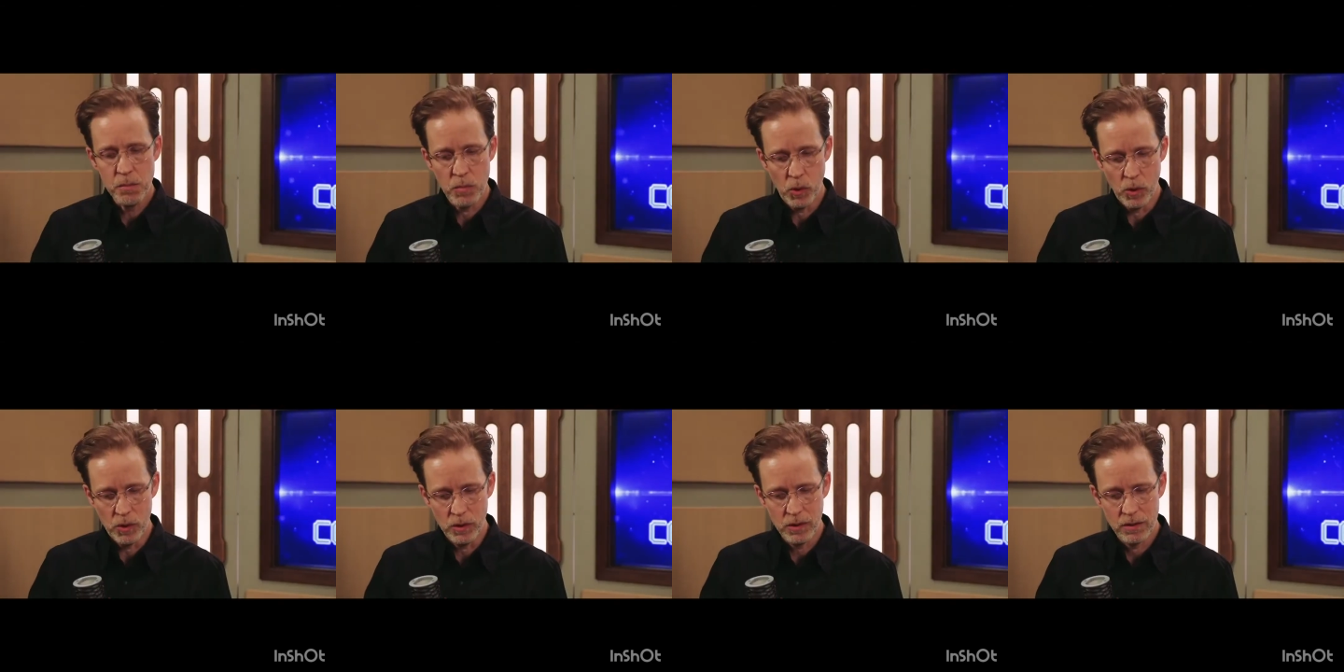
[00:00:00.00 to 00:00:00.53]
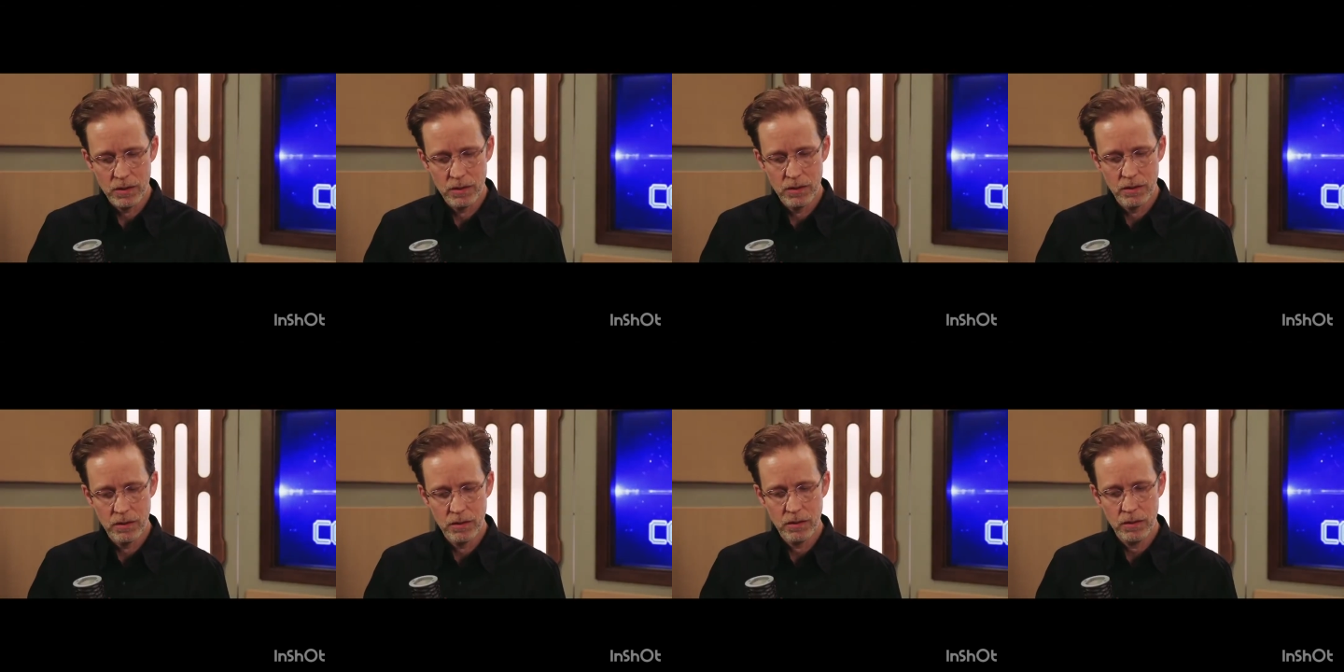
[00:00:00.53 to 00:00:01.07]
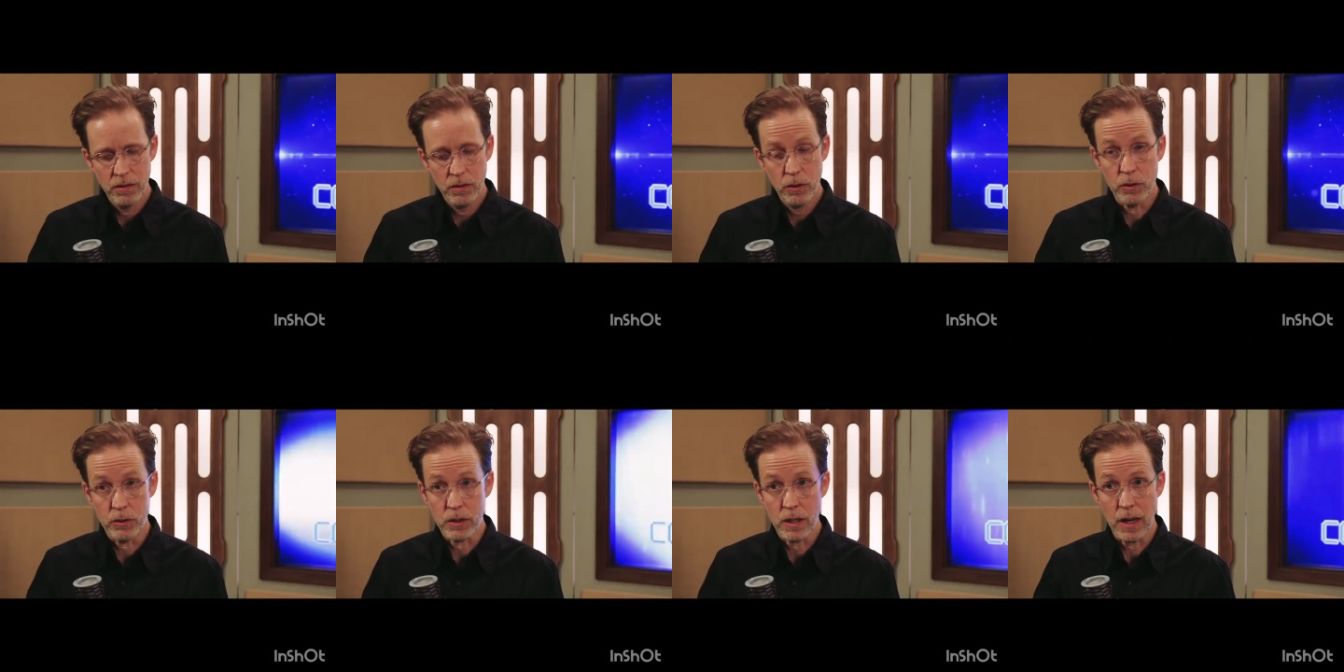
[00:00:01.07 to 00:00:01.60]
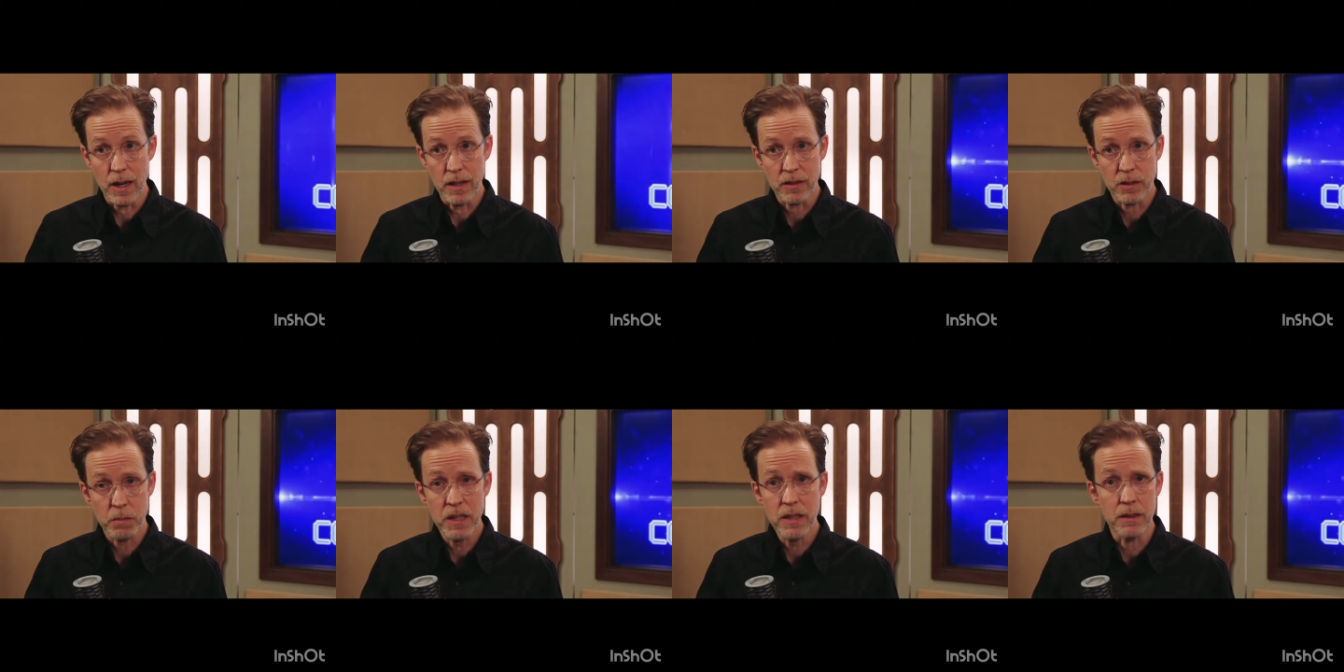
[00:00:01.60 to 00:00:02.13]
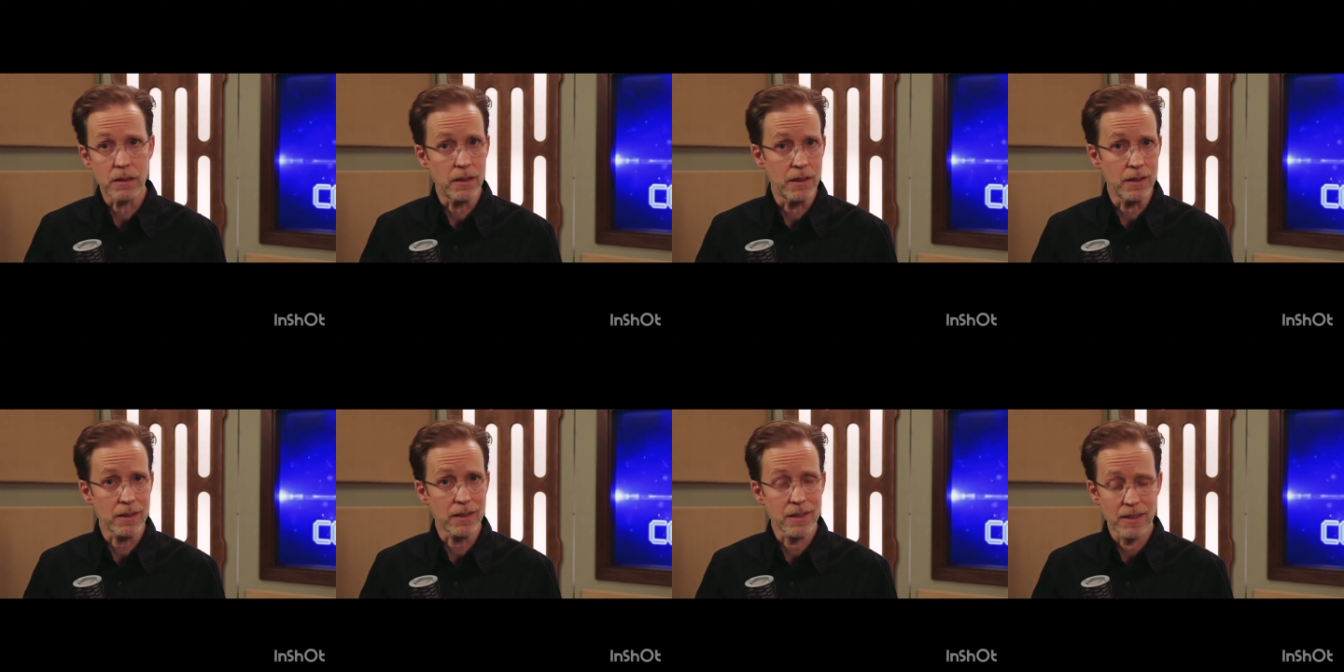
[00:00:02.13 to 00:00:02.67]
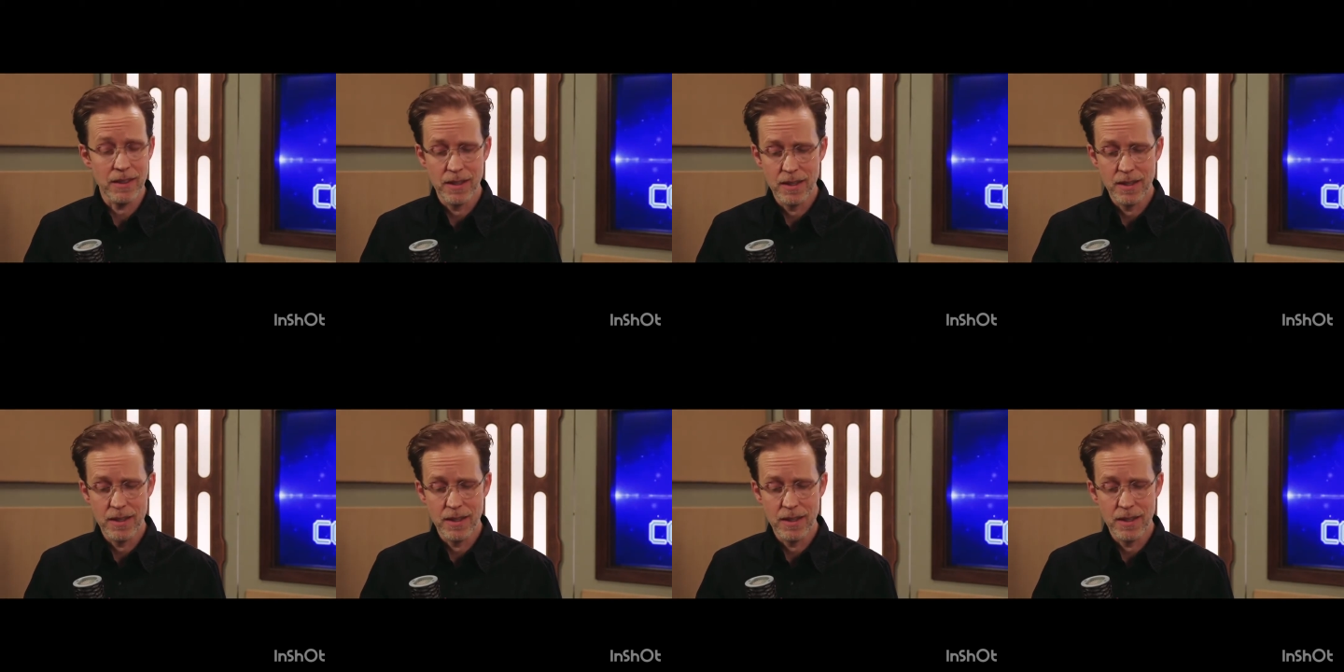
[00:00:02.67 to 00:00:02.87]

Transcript: more, or shall I speak at this?